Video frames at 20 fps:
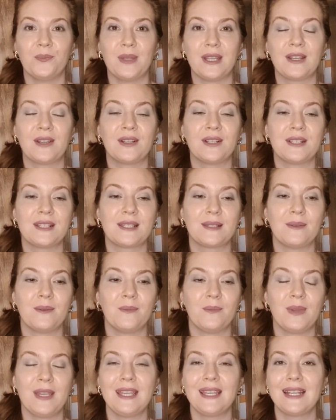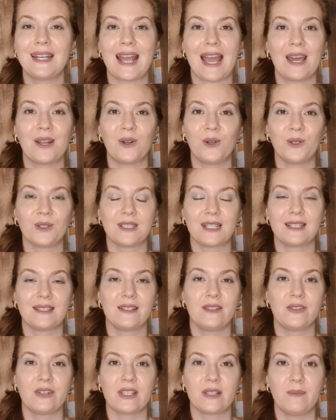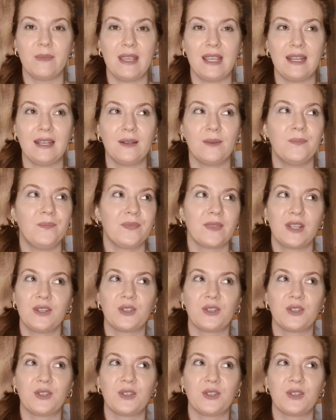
Because being an adult doesn't just mean